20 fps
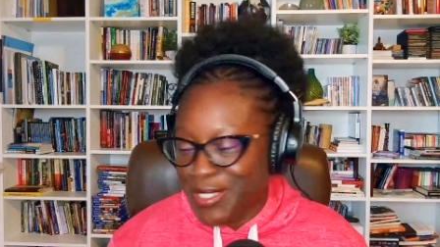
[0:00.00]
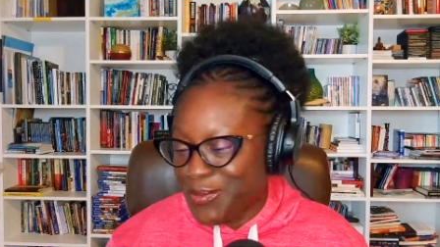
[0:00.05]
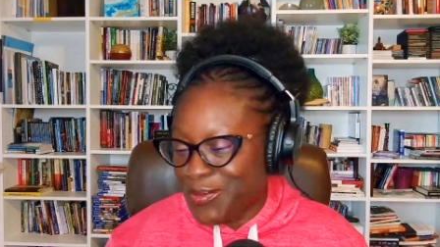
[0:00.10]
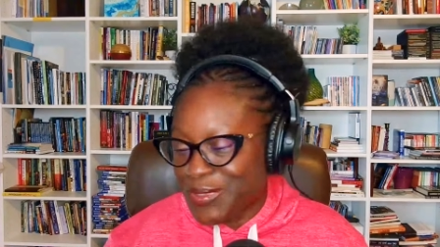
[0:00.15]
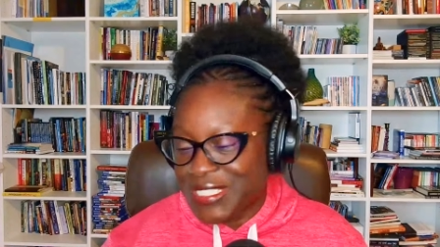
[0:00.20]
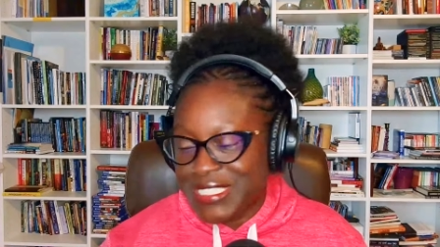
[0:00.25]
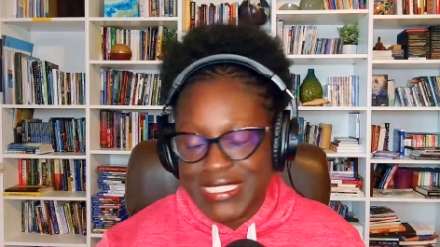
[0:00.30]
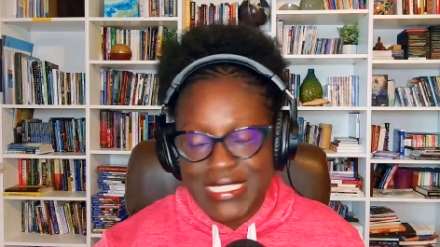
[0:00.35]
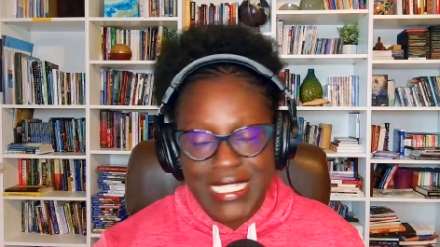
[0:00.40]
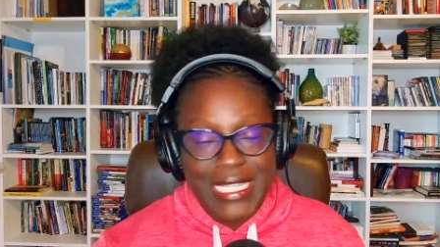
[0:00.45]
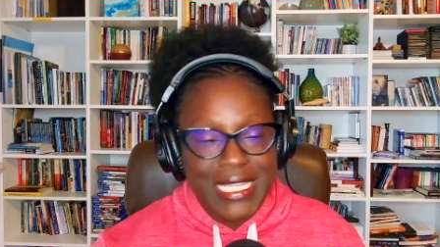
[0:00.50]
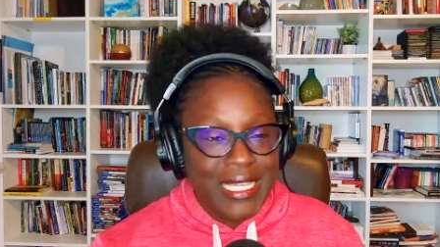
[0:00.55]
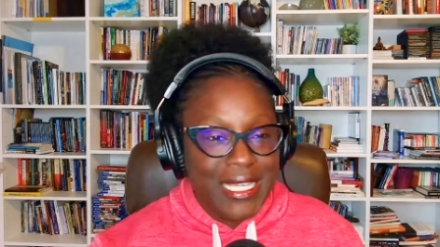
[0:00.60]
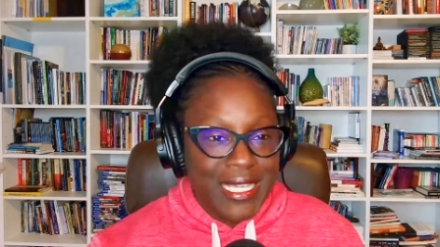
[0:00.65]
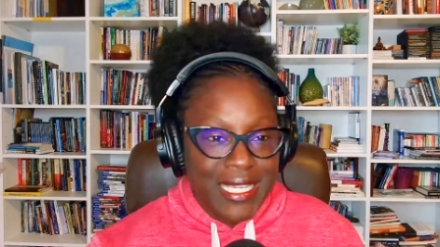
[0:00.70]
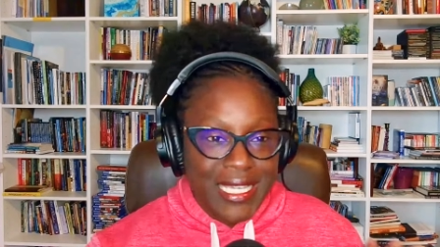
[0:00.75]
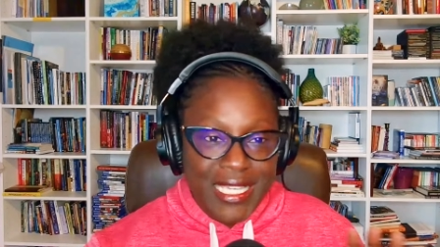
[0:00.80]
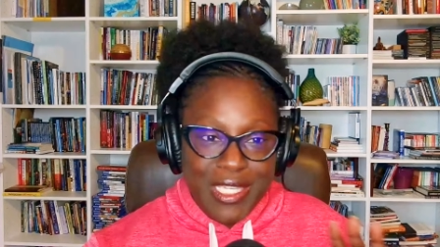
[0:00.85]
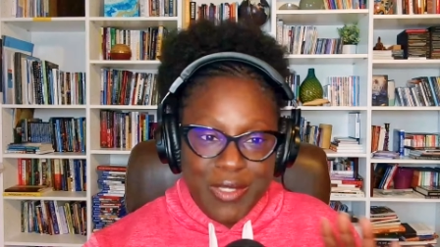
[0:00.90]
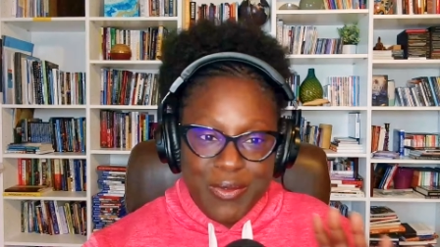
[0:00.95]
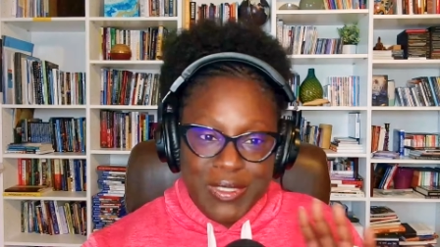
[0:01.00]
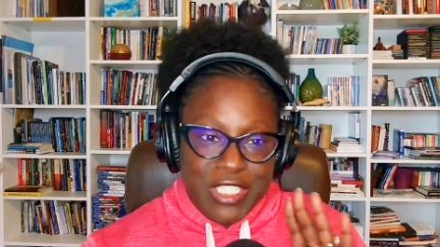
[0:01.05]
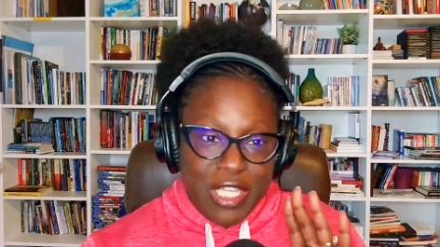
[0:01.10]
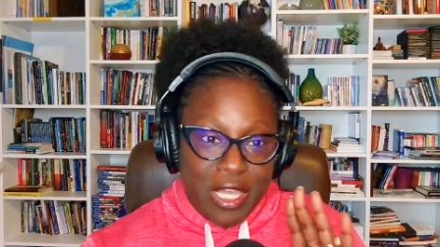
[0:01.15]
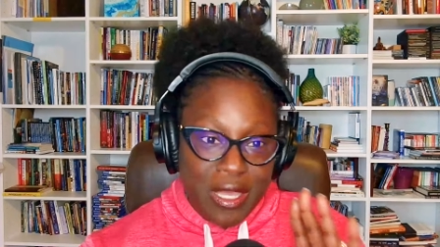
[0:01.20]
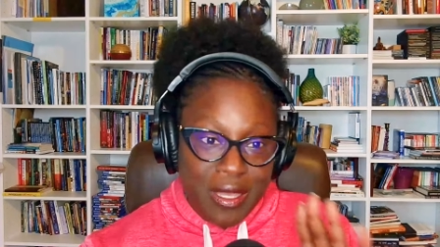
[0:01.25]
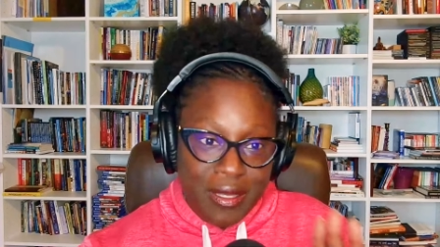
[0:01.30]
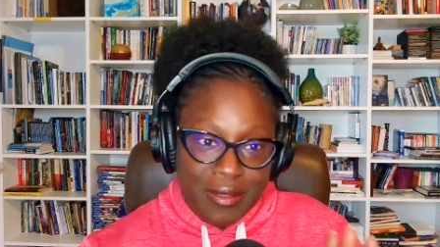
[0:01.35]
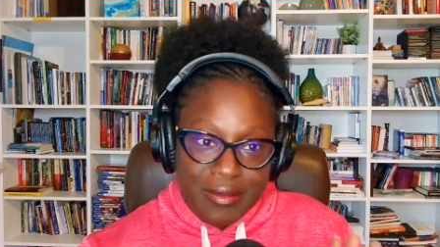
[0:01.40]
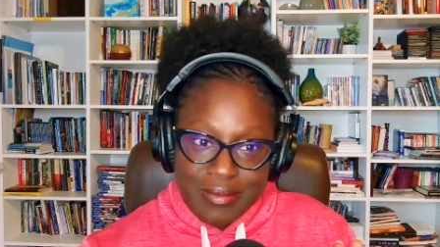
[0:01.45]
It was
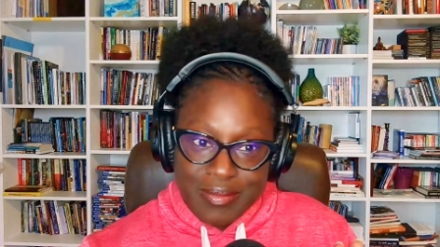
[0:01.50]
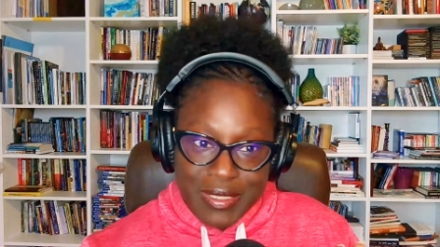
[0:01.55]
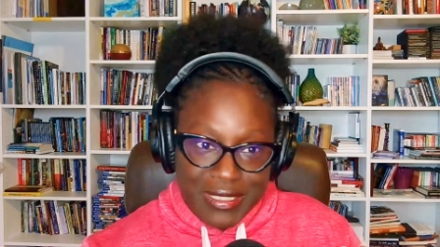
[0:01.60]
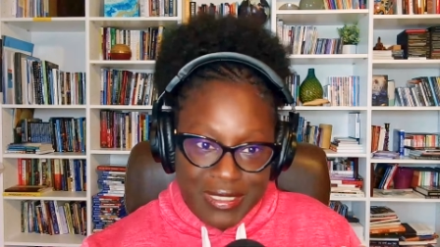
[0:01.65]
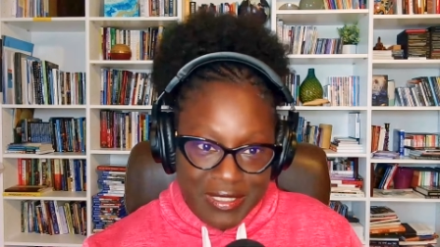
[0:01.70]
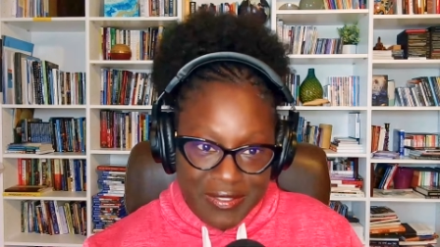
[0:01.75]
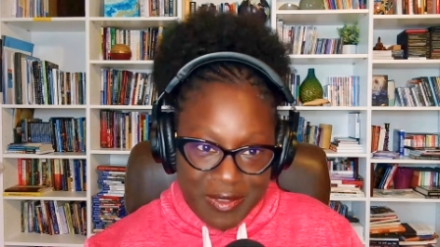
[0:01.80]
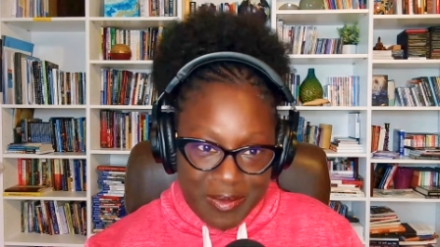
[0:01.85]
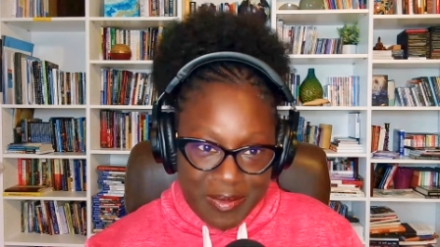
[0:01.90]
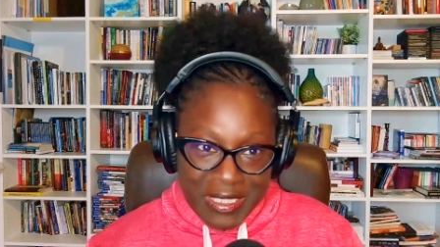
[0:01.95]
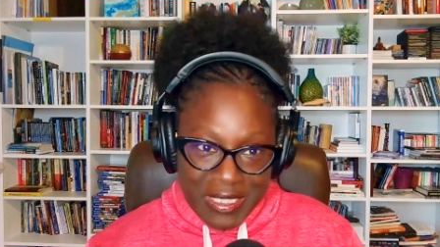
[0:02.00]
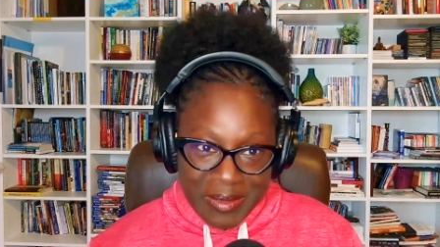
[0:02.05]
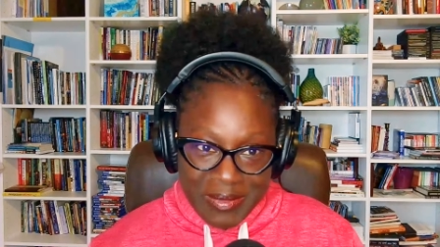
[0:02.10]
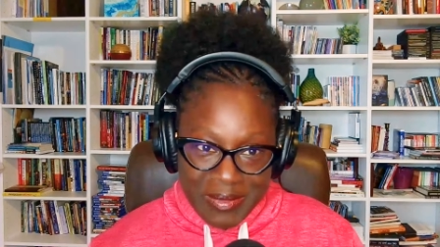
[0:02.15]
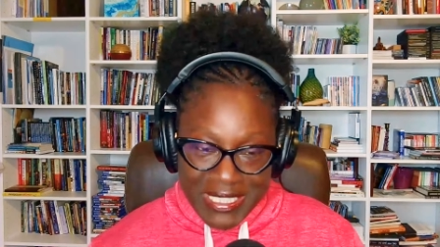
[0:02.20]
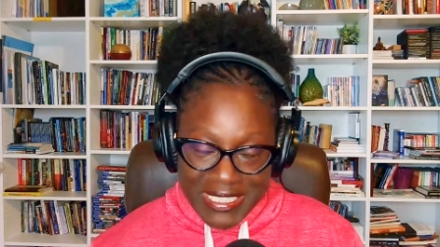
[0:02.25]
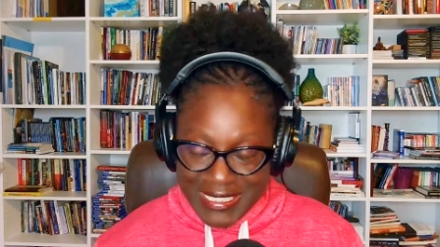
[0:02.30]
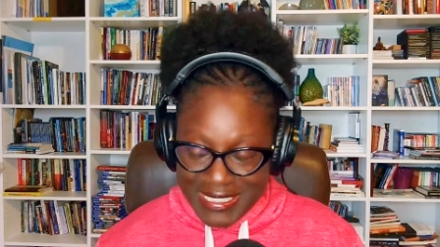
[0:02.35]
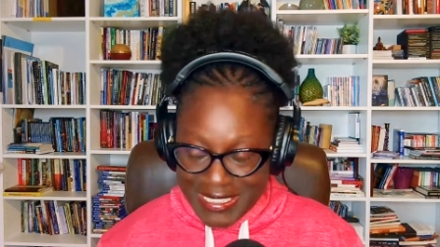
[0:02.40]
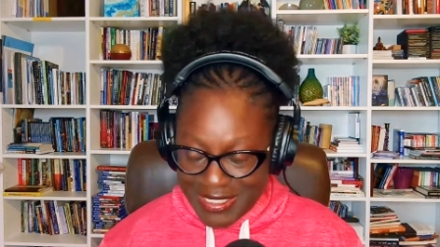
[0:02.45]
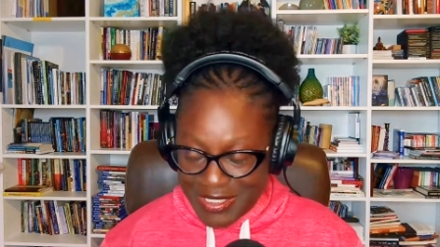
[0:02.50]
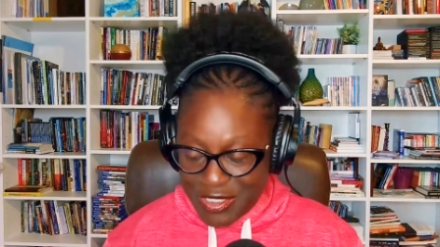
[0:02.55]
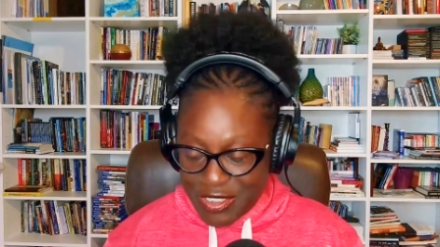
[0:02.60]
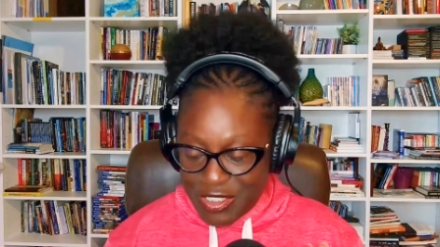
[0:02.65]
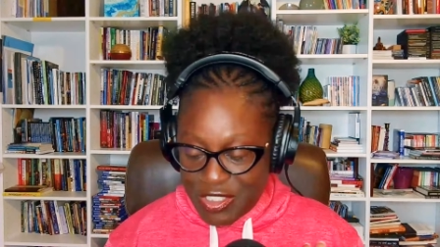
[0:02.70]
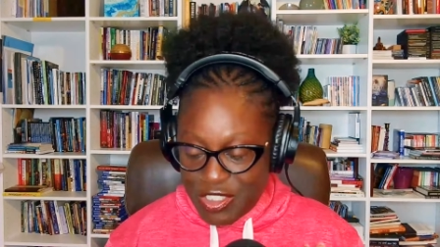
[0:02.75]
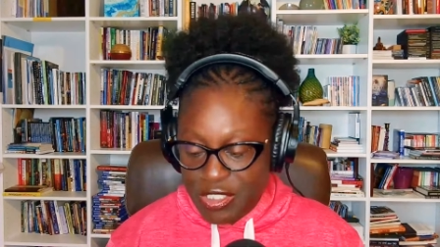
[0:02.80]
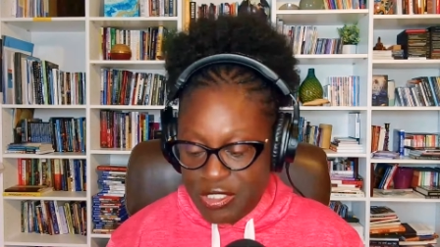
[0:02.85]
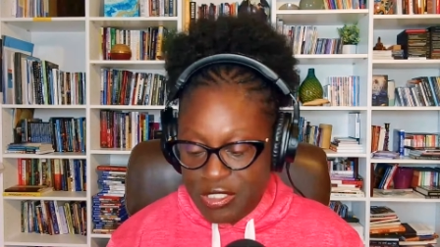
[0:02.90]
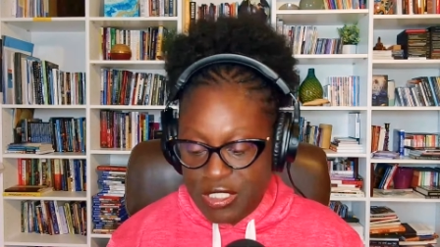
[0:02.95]
unbelievably amazing
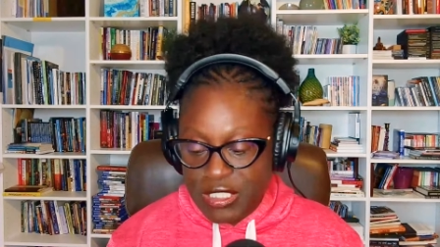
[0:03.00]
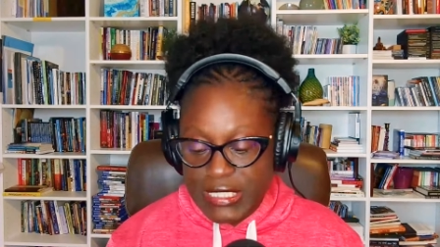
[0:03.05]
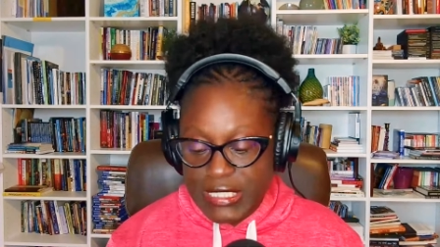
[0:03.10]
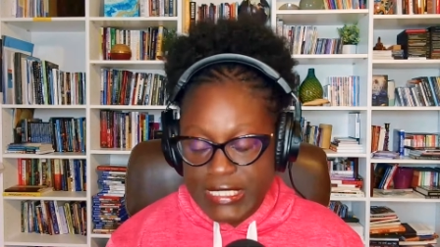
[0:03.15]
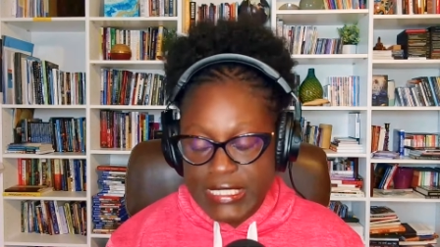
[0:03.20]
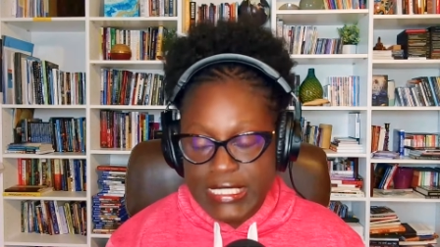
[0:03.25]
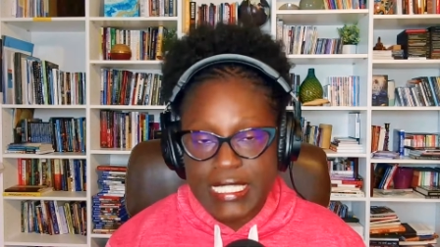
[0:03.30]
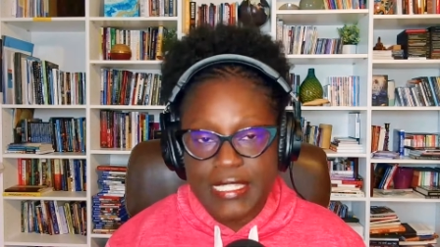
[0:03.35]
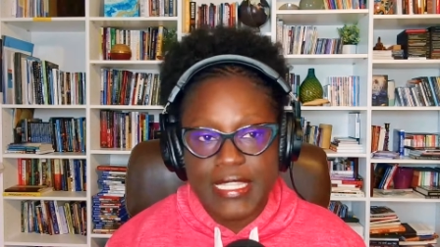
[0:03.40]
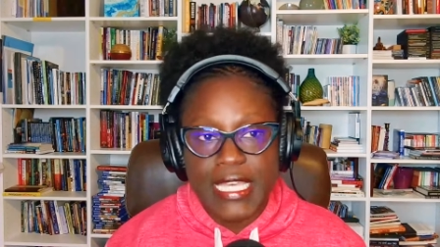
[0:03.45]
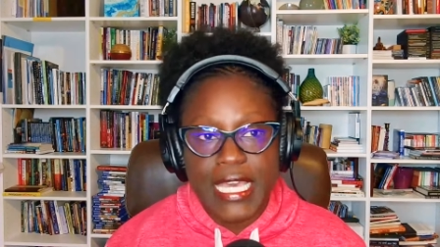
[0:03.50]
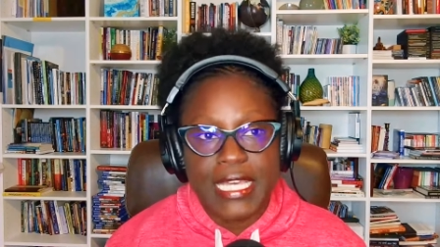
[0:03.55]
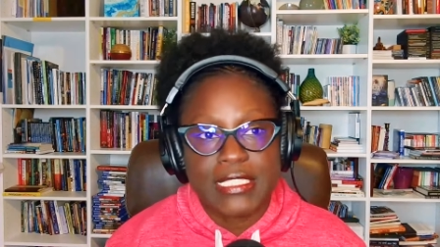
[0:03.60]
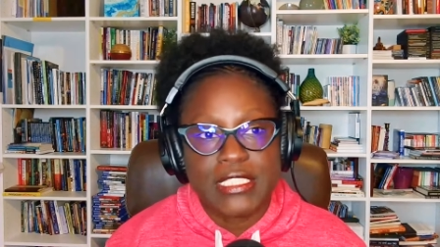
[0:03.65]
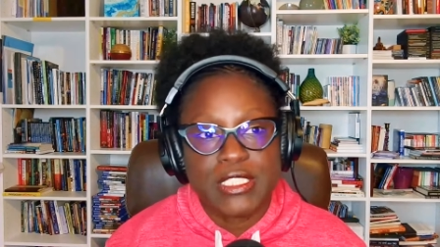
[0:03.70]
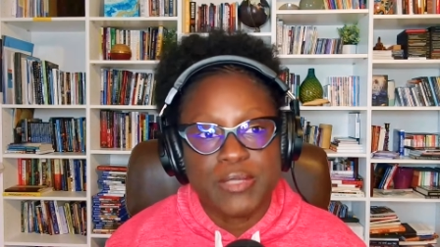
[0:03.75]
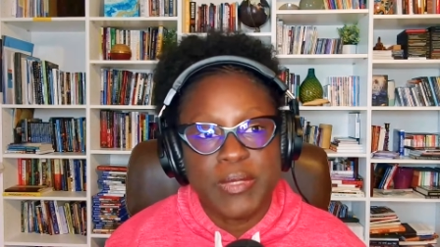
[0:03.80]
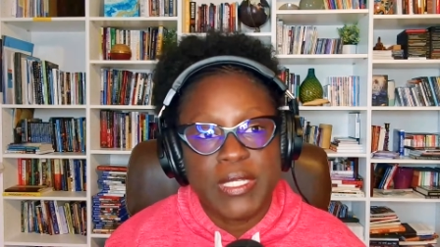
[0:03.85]
to see that.